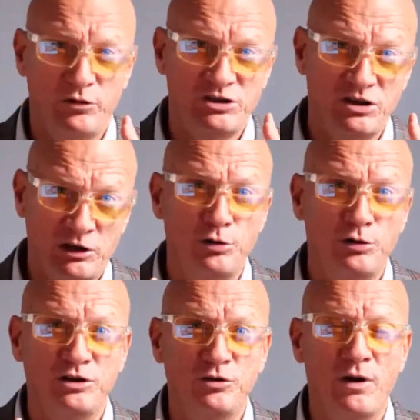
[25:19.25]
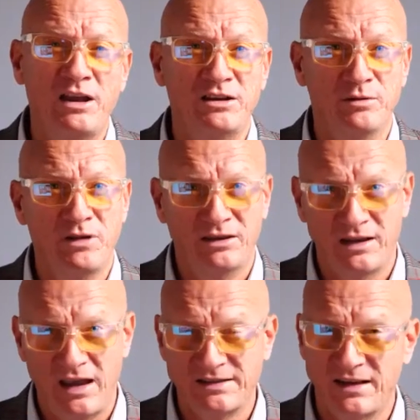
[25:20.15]
which included uranium, and
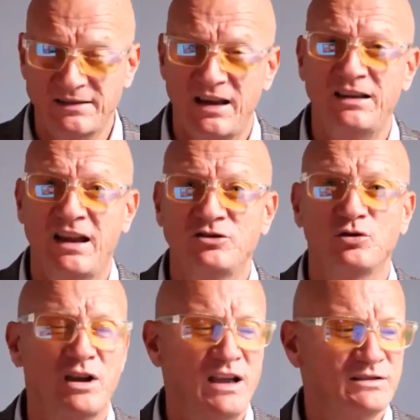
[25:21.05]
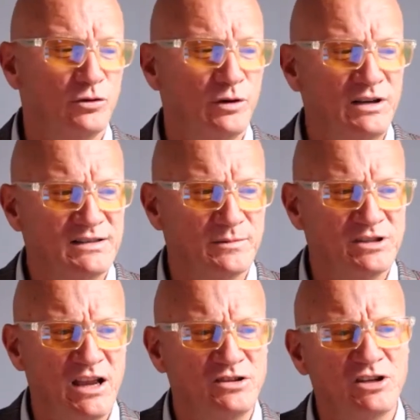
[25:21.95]
as I say, natural gas already
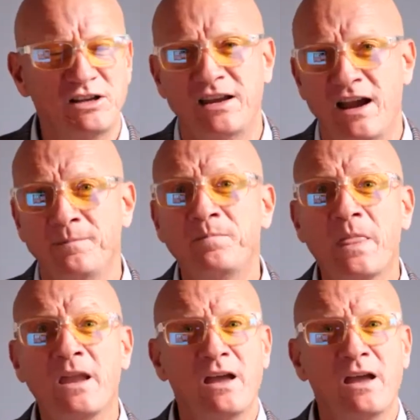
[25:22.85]
substantially down,